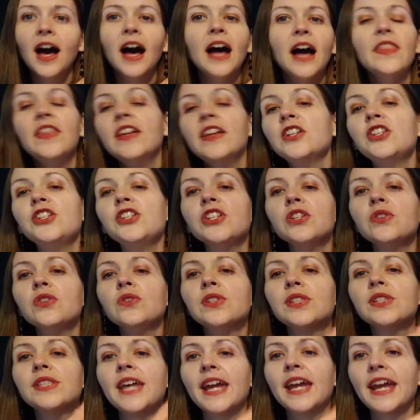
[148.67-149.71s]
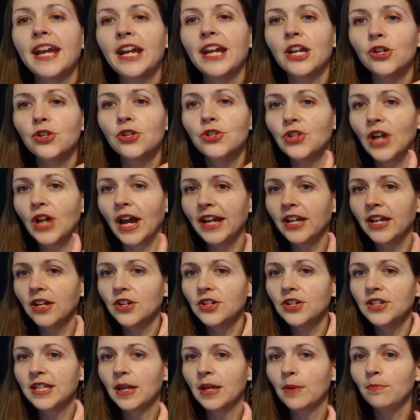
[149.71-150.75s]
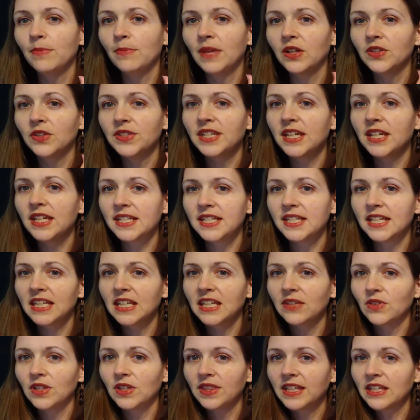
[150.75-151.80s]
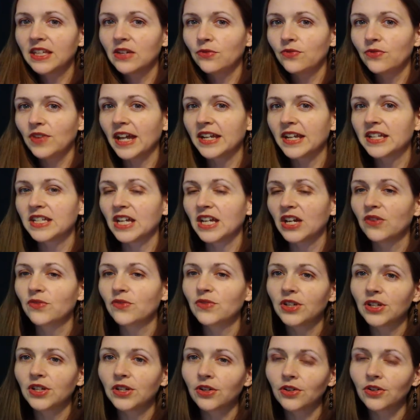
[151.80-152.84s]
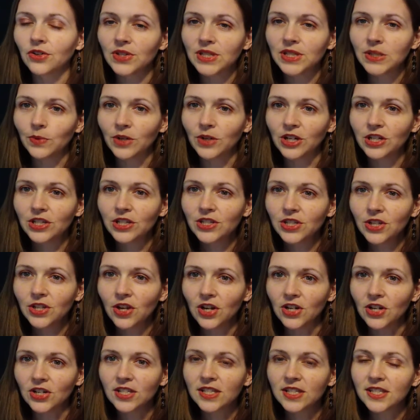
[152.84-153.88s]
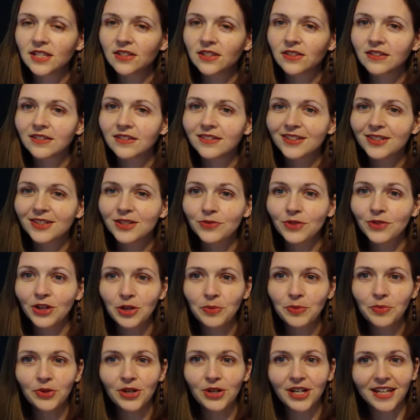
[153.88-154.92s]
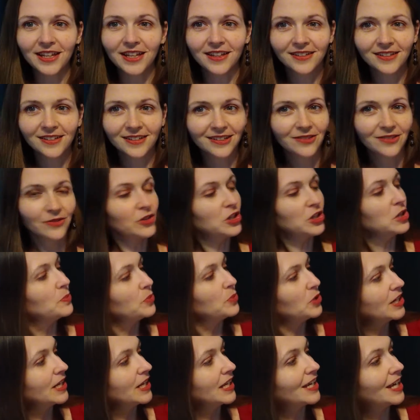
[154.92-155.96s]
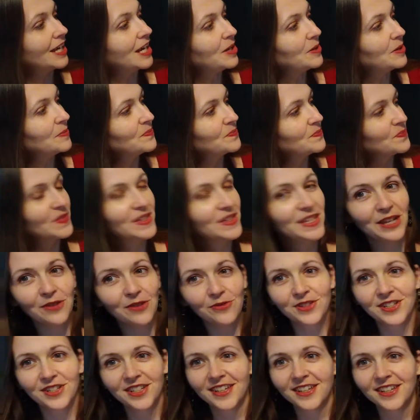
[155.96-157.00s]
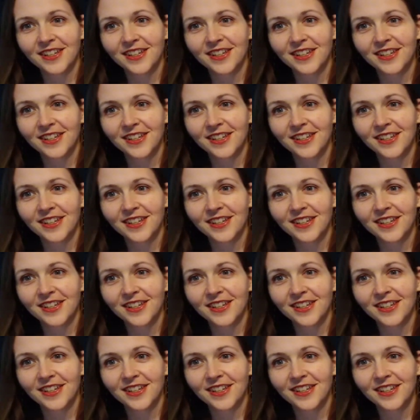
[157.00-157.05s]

And then she used the hair dryer to melt it to give it the effect of the girls wearing skirts. It's very pretty gift.